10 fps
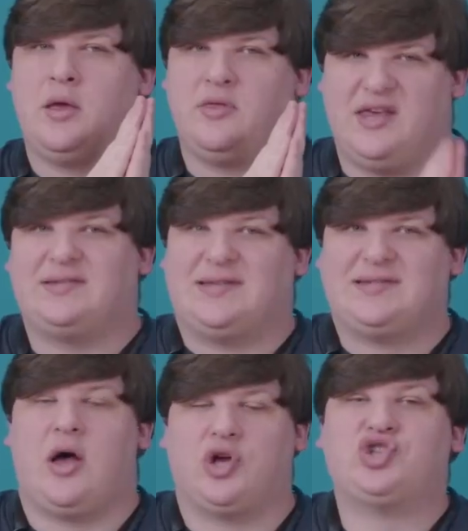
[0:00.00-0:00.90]
This
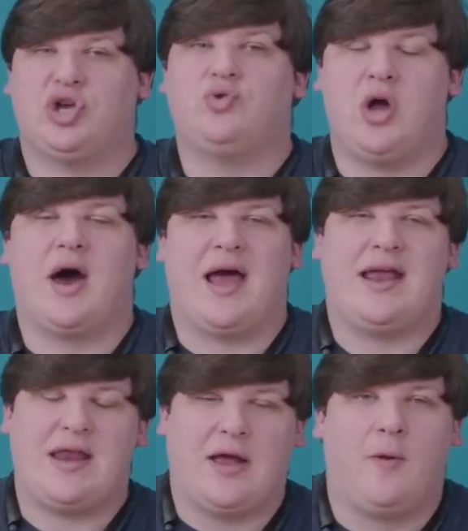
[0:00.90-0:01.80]
is also not
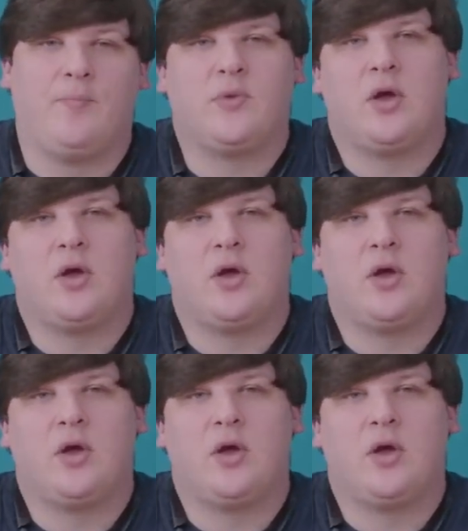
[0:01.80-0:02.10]
ideal.